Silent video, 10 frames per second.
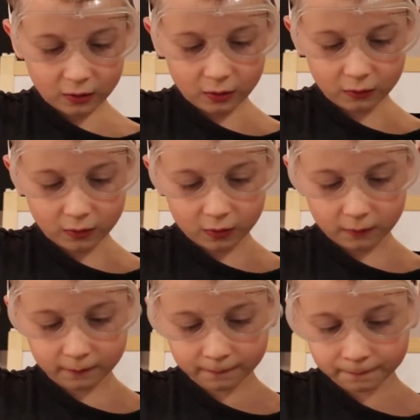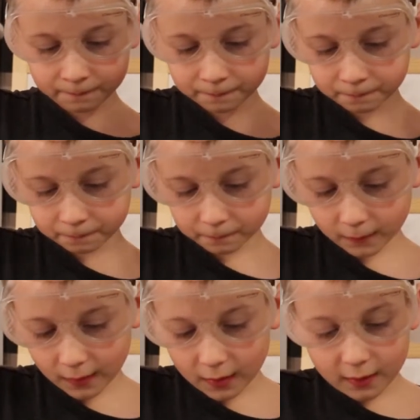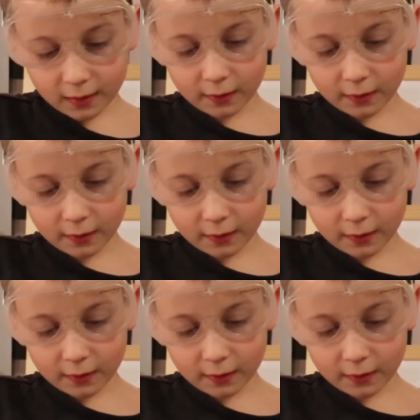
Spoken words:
There you go, bud. All right.